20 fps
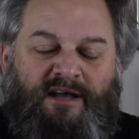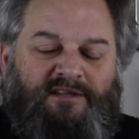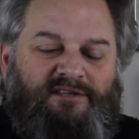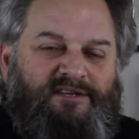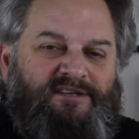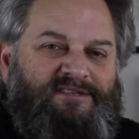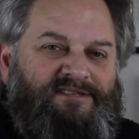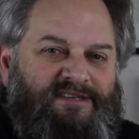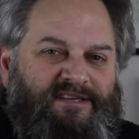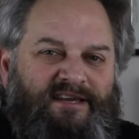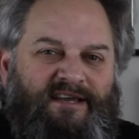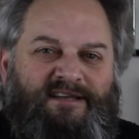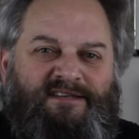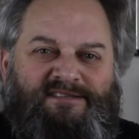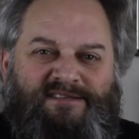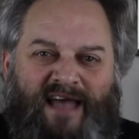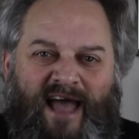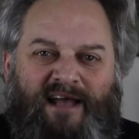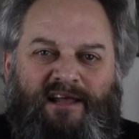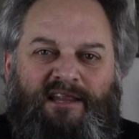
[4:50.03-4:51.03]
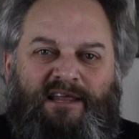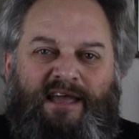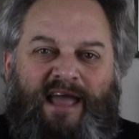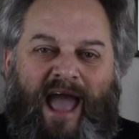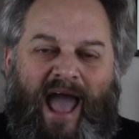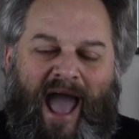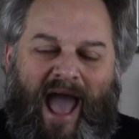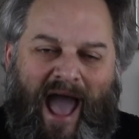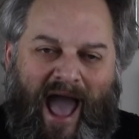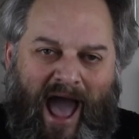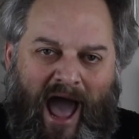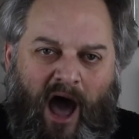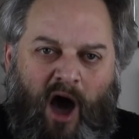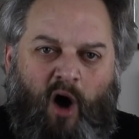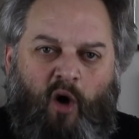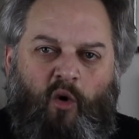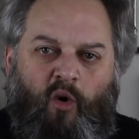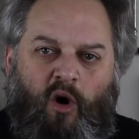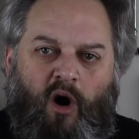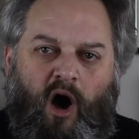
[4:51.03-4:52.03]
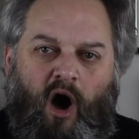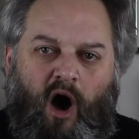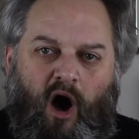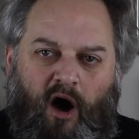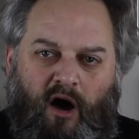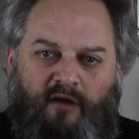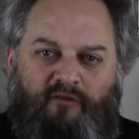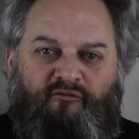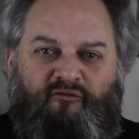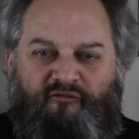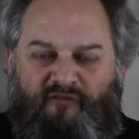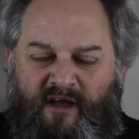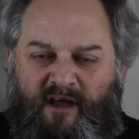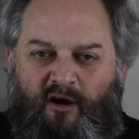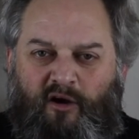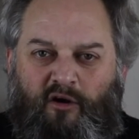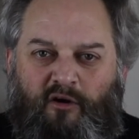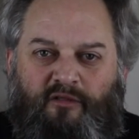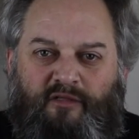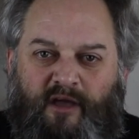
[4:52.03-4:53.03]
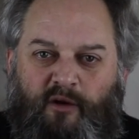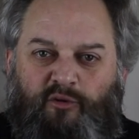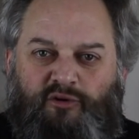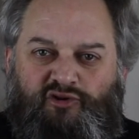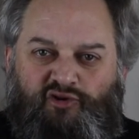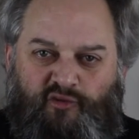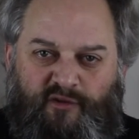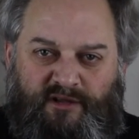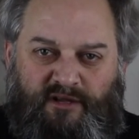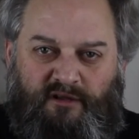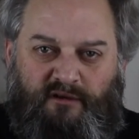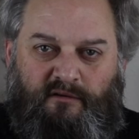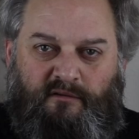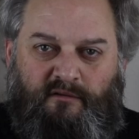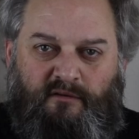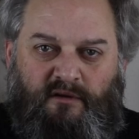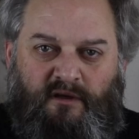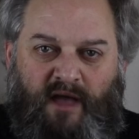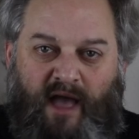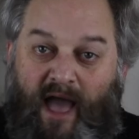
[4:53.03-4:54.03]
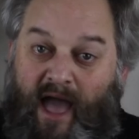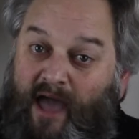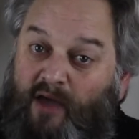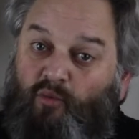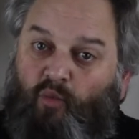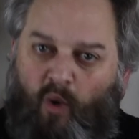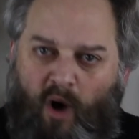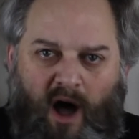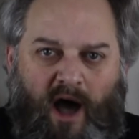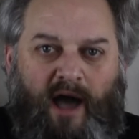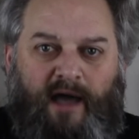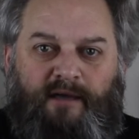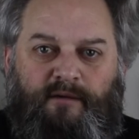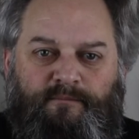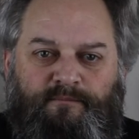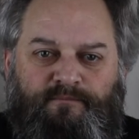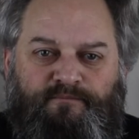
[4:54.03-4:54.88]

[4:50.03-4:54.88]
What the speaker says: to see exactly how unfair they were treated and why.